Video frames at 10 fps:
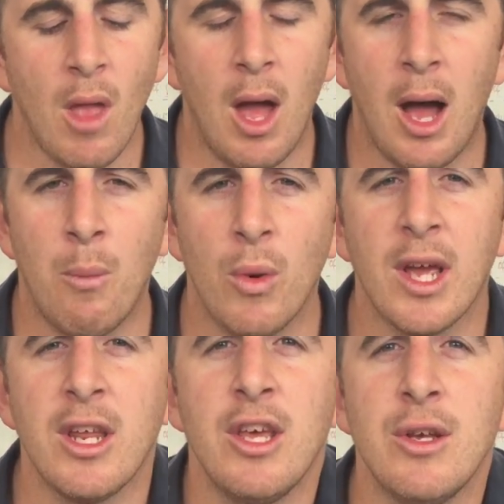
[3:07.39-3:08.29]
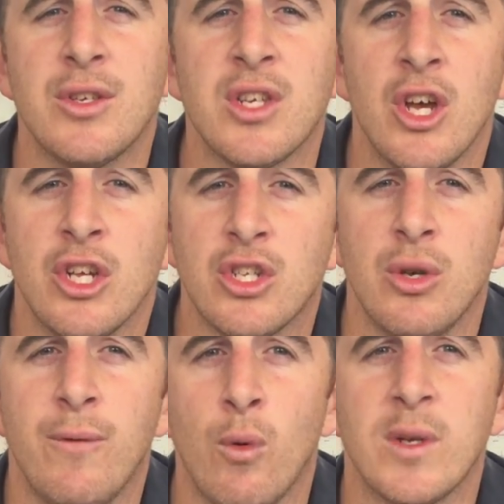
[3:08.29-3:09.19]
We're going to use
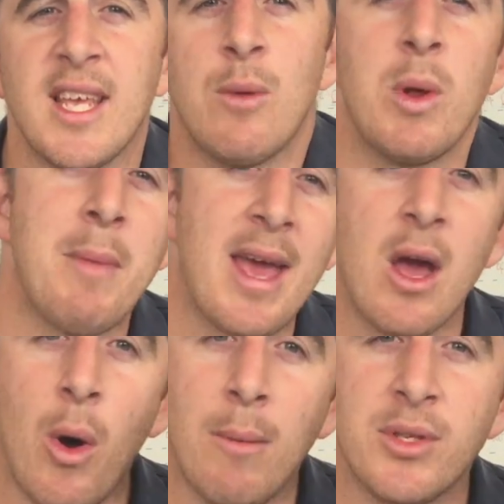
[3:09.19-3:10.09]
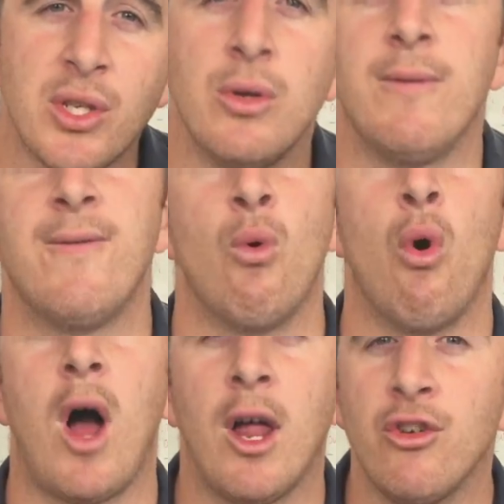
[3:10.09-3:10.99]
240 and we may go up to
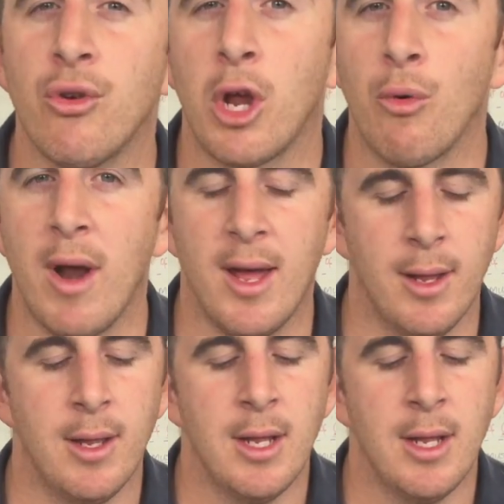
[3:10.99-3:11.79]
400 grit,